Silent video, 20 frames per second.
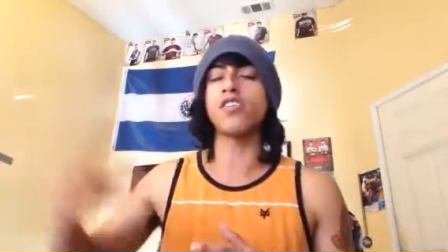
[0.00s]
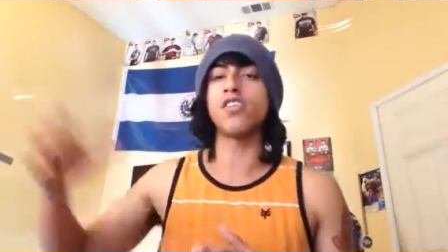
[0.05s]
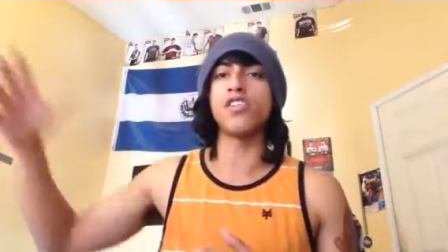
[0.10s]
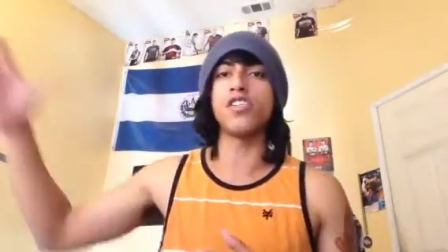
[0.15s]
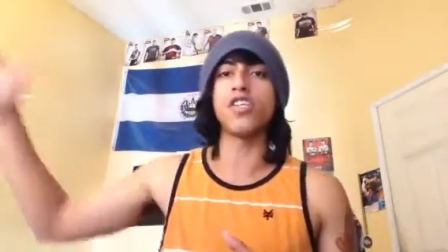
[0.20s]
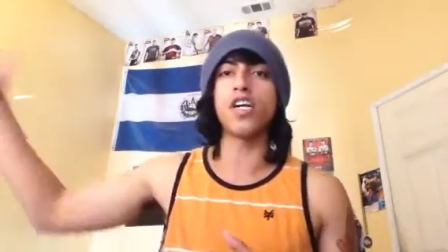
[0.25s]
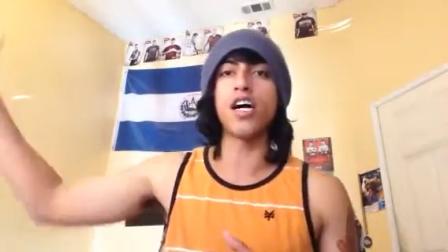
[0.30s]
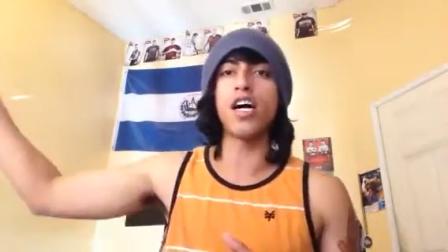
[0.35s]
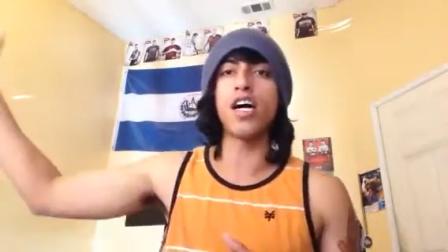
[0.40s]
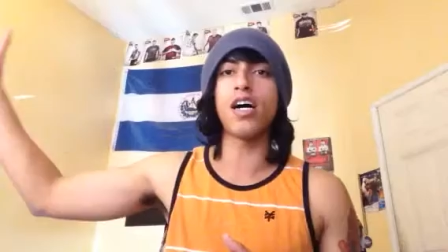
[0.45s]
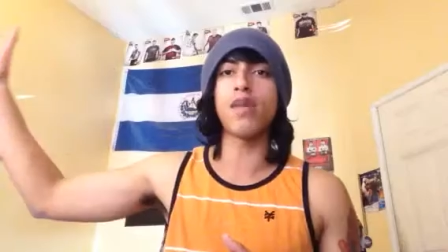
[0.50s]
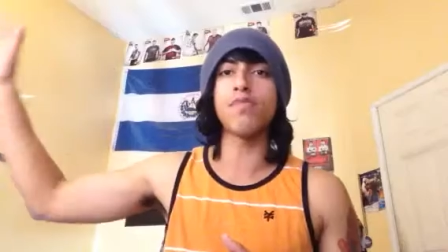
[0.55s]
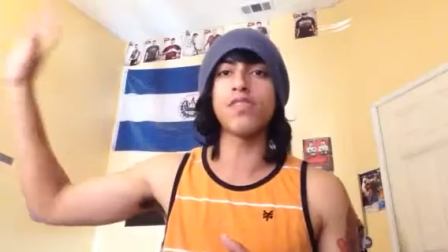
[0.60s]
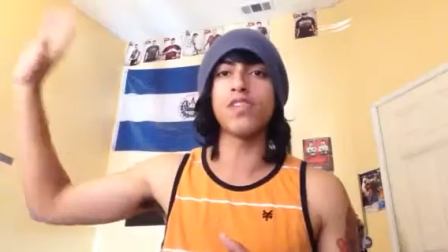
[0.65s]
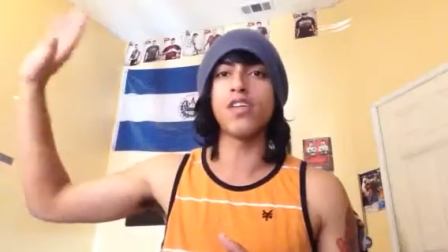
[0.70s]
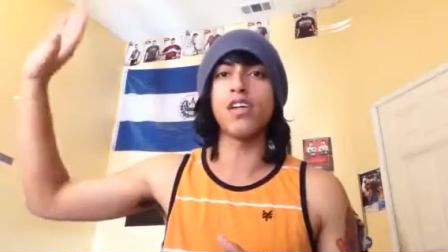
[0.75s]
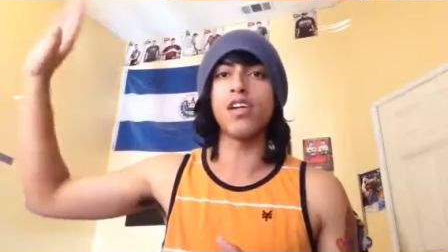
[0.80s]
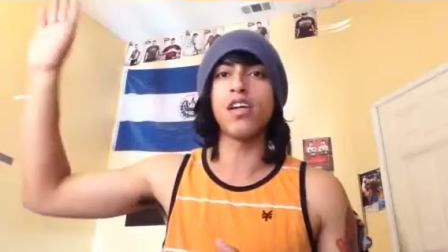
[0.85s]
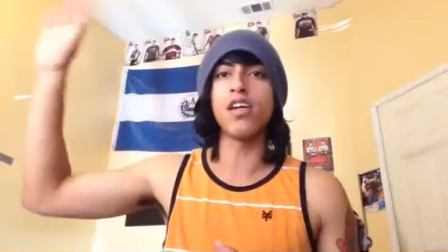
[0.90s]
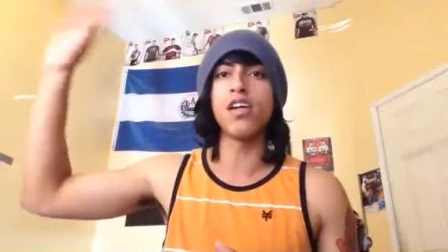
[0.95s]
their
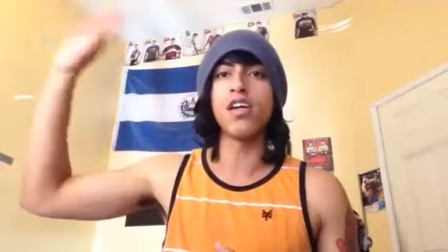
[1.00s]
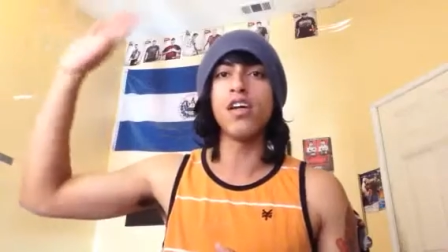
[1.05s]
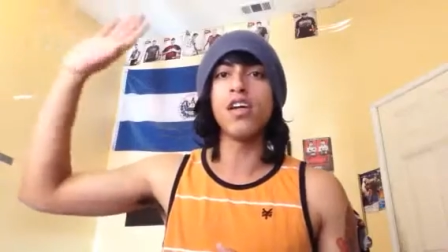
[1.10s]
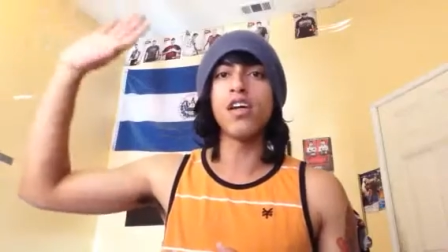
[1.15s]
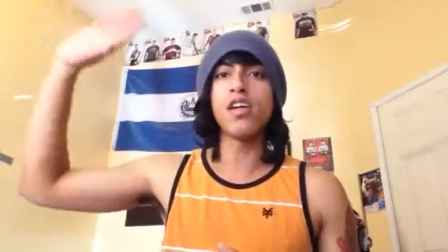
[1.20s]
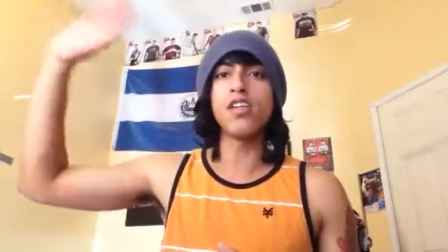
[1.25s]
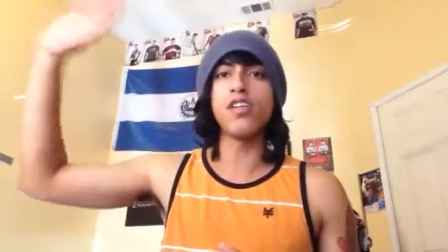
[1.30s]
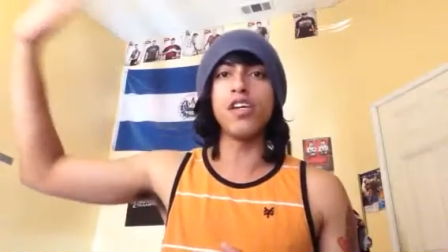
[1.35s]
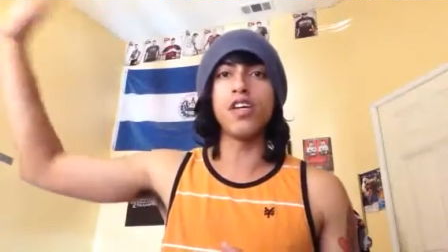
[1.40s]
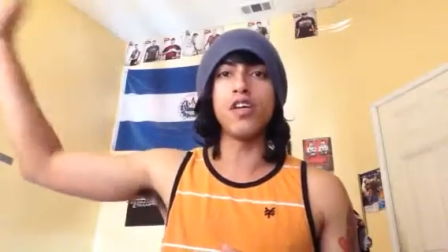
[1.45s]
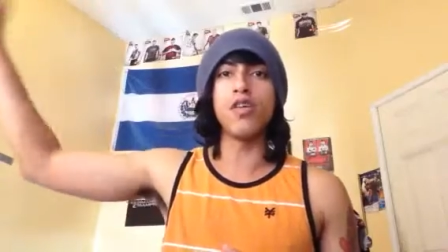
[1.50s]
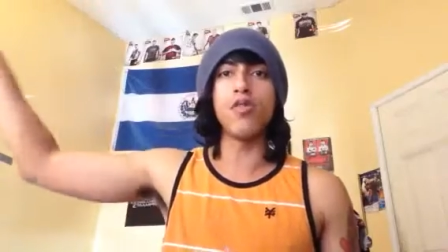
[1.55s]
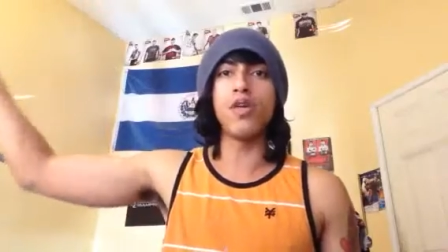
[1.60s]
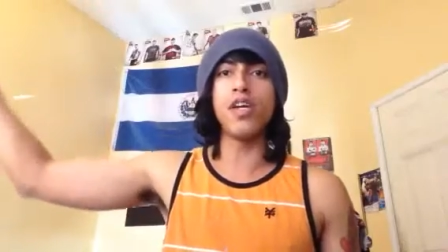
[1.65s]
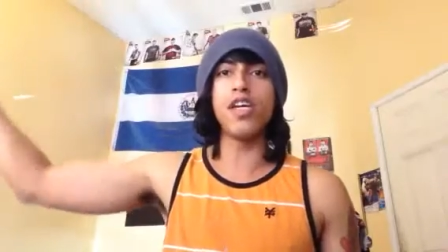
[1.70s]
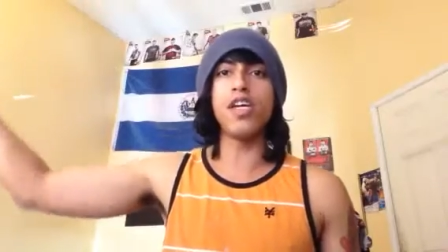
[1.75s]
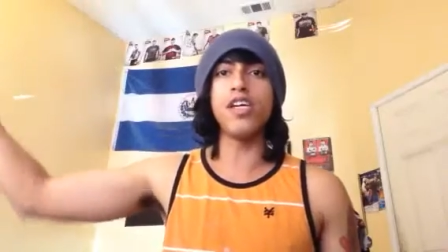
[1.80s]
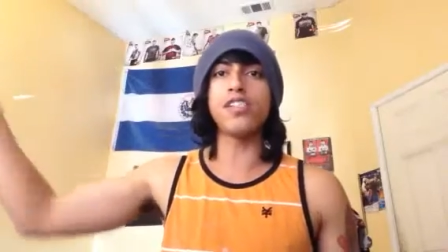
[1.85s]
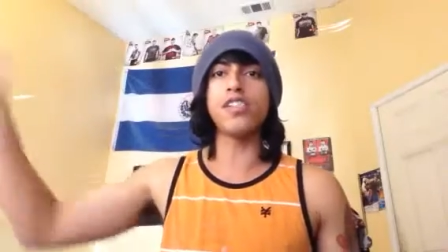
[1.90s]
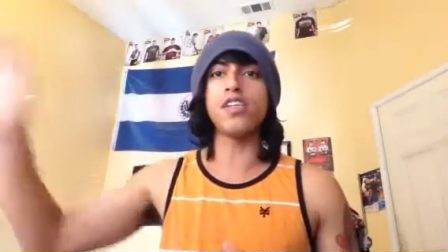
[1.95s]
jobs, their
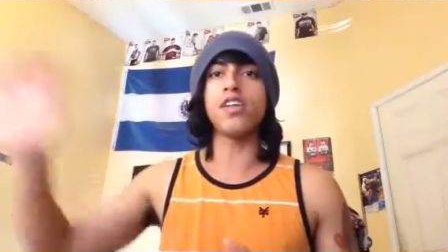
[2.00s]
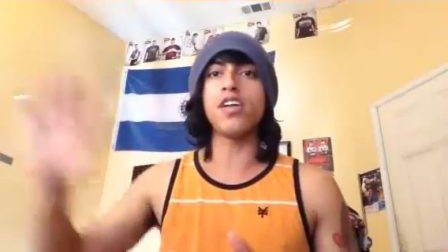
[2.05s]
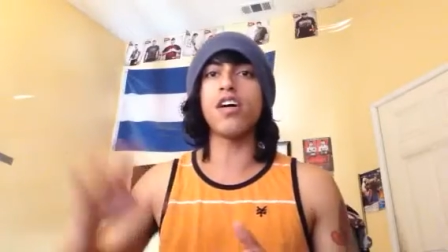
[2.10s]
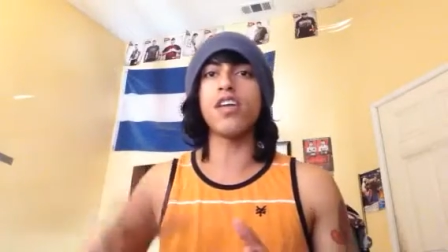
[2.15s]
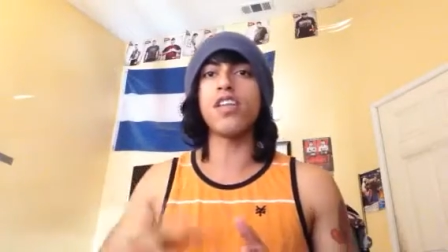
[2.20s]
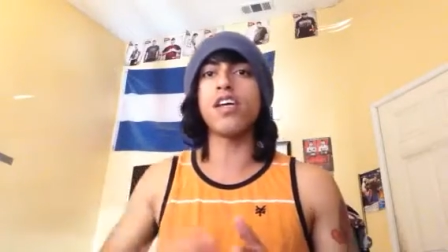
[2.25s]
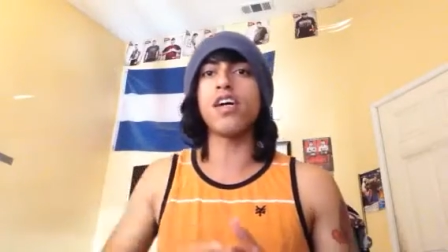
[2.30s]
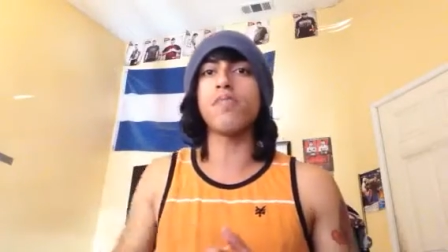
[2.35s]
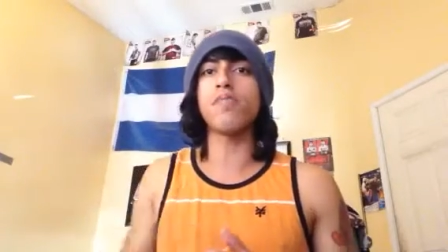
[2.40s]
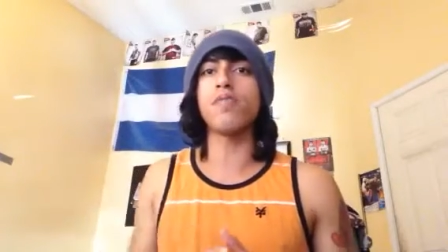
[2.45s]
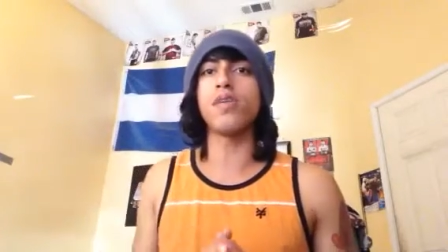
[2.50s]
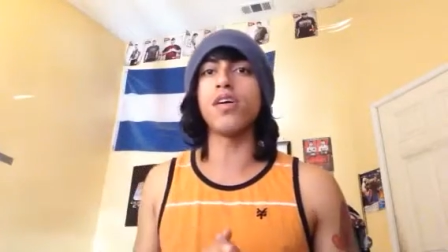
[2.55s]
degrees, and all that.